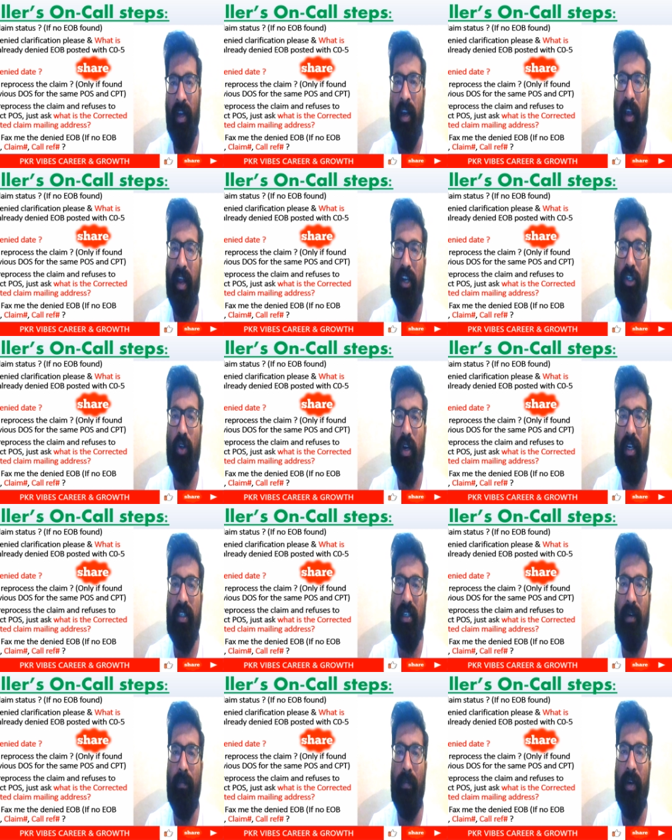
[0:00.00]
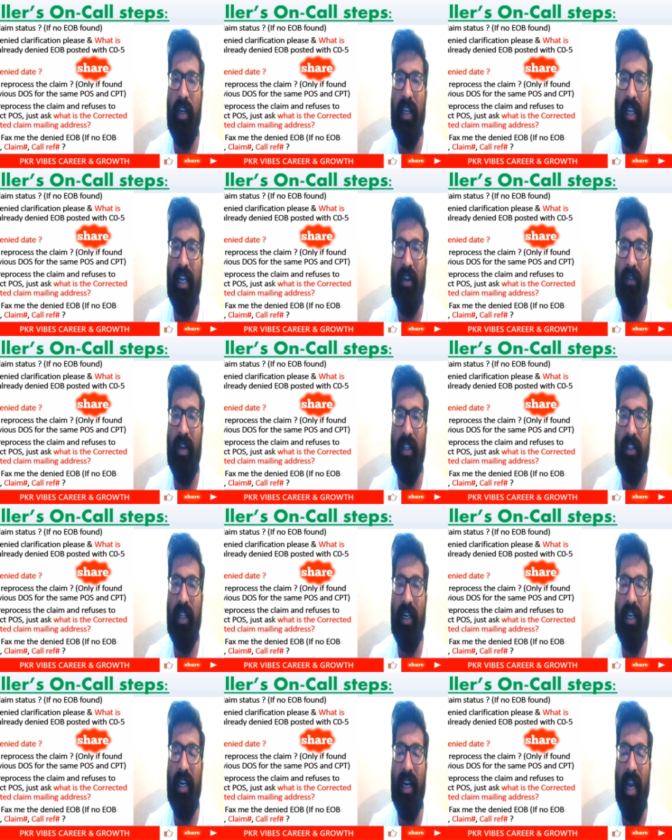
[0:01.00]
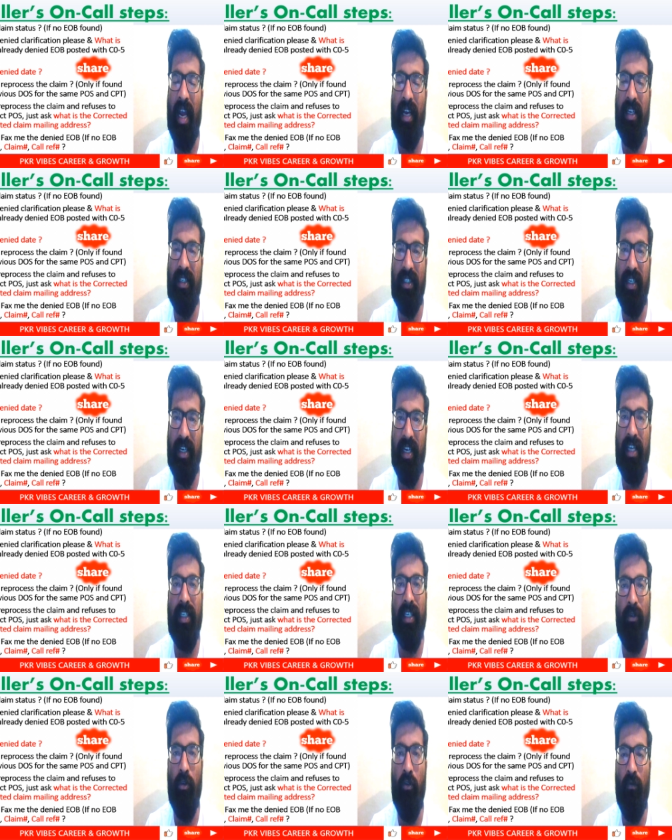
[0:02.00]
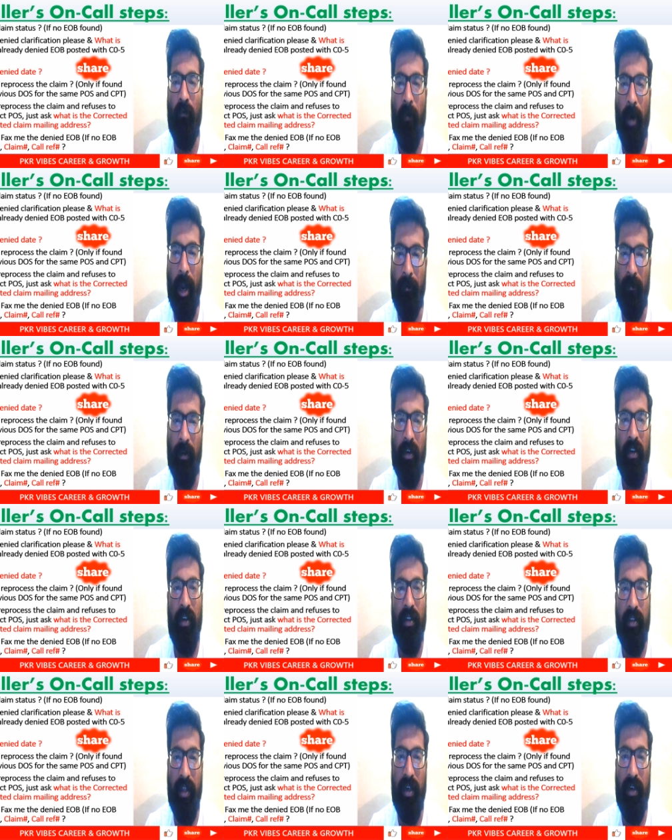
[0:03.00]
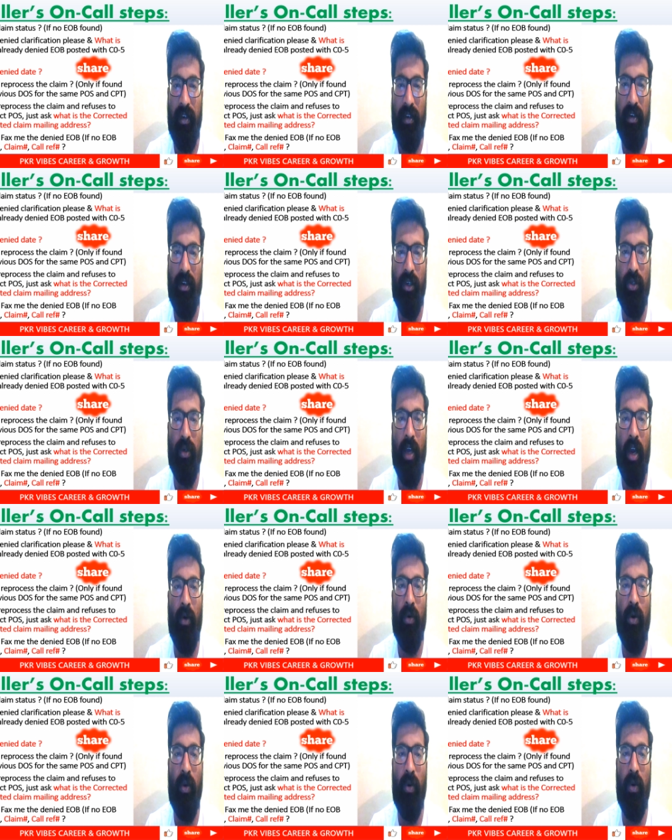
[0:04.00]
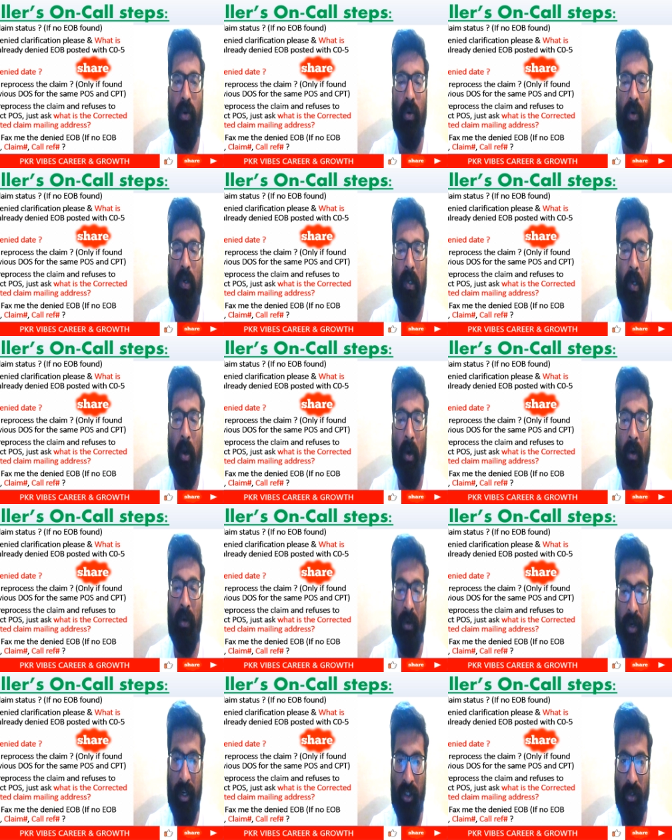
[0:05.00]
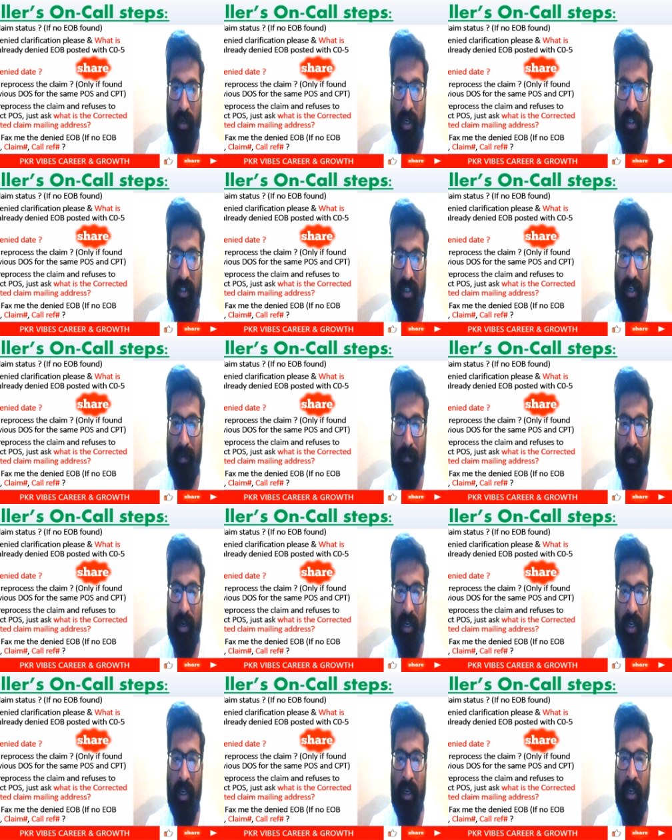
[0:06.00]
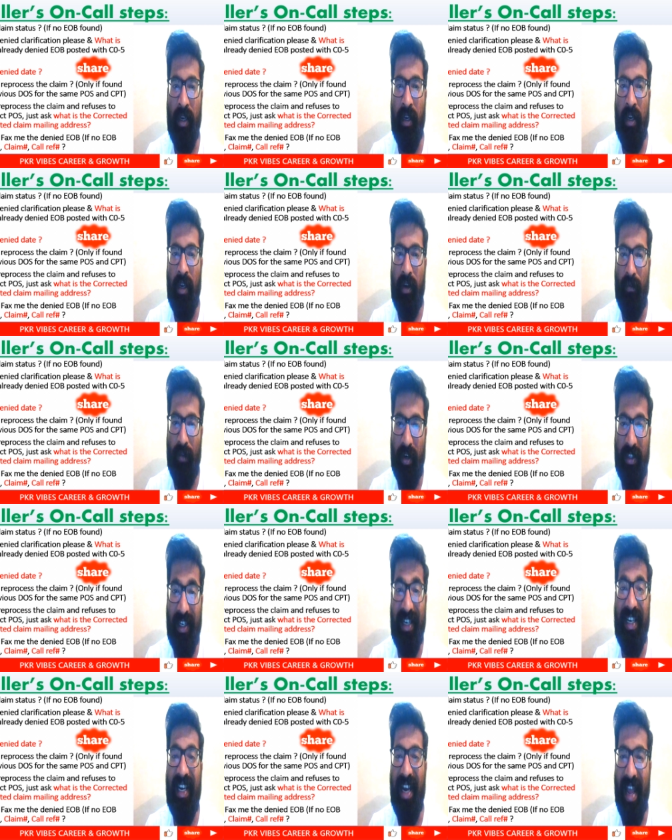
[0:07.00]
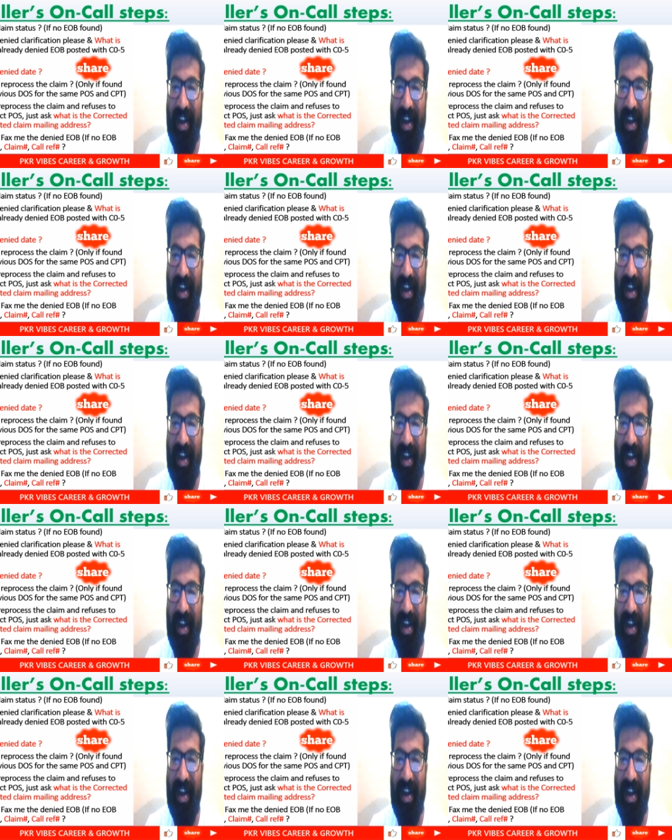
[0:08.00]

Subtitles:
giving the denial stating CO5, then you should have to call to insurance company for the denial